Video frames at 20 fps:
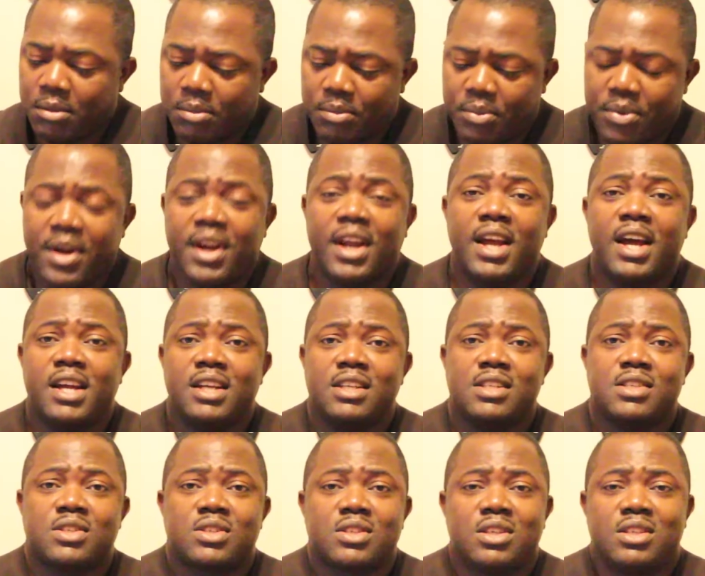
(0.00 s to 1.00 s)
Prayer
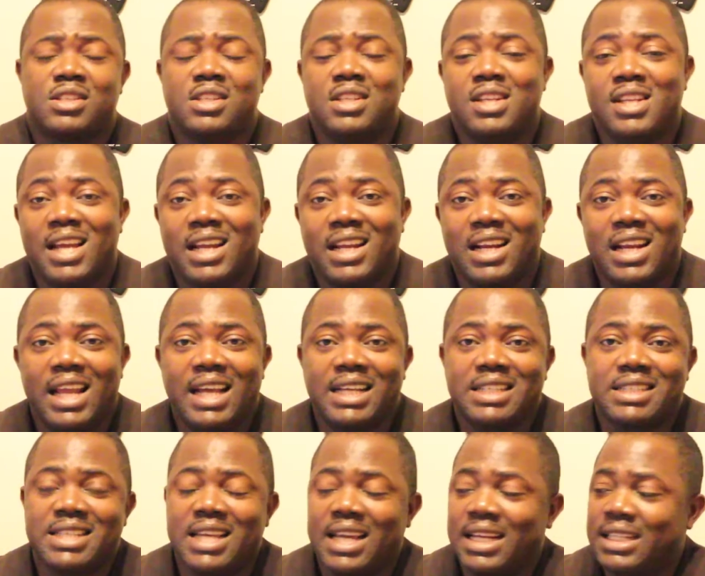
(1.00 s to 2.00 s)
is such a
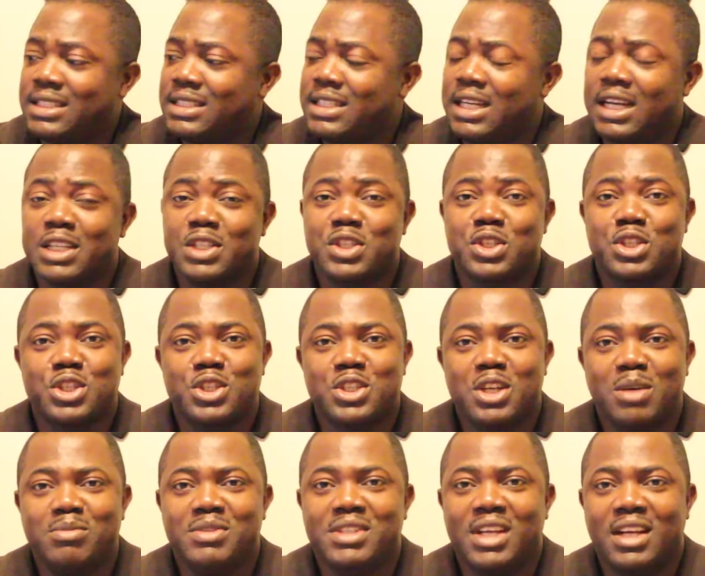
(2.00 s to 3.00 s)
neglected uh,
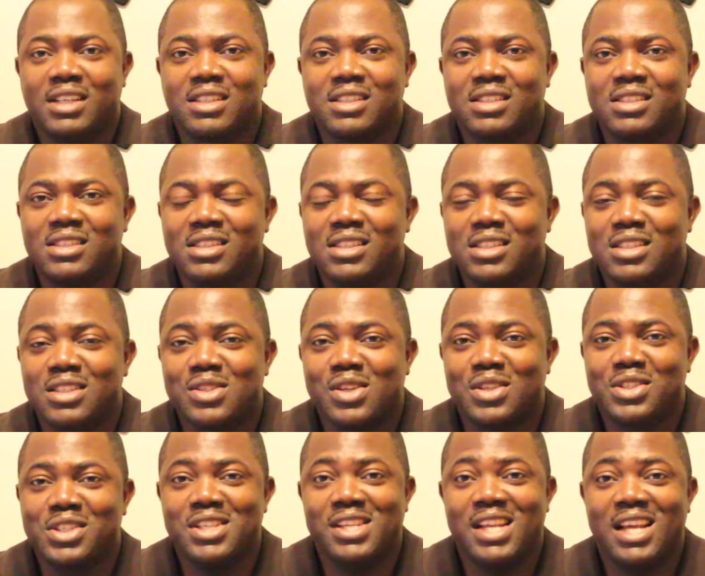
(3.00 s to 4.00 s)
subject,
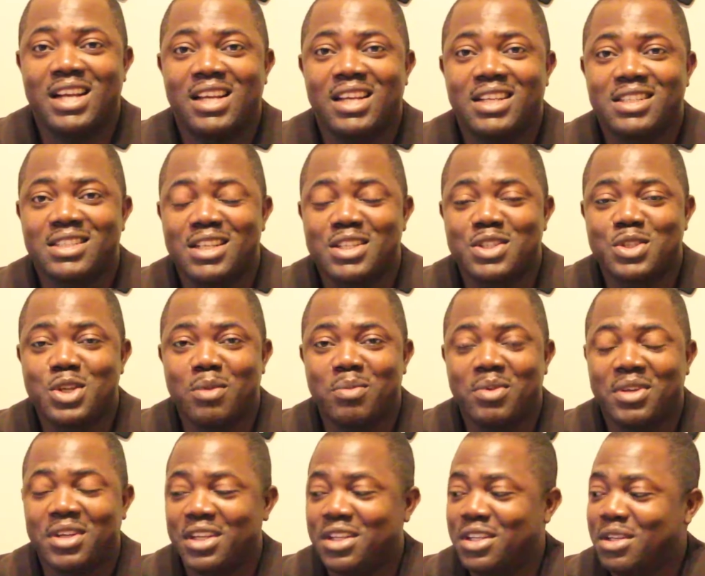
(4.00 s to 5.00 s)
such a neglected
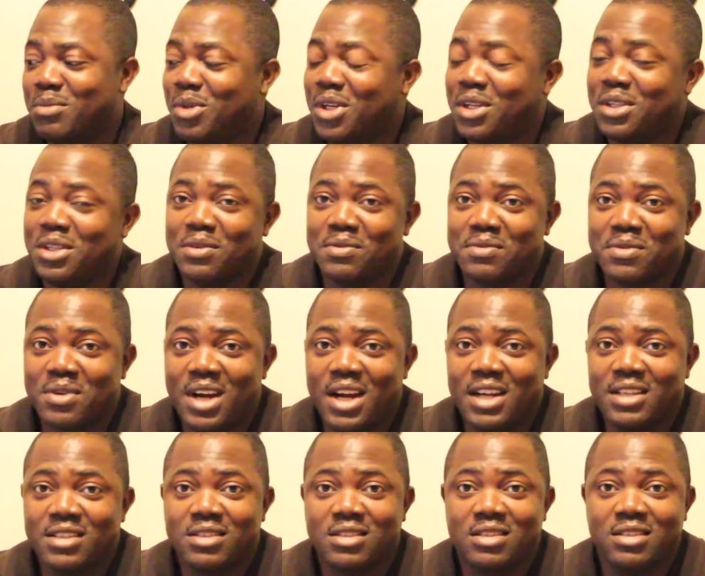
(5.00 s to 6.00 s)
topic in the body of
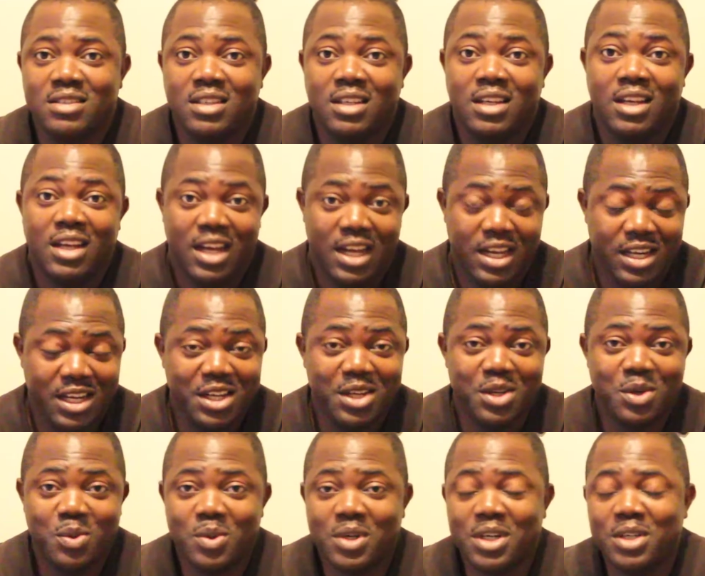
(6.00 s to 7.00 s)
Christ and in
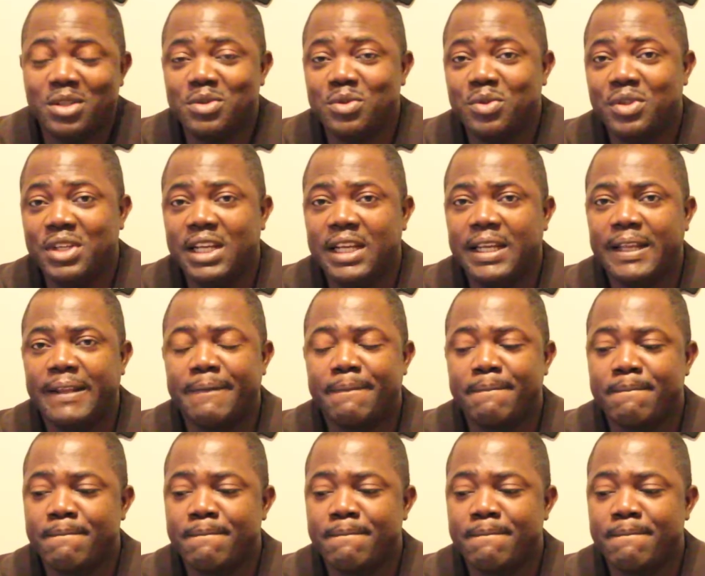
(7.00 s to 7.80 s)
the world really.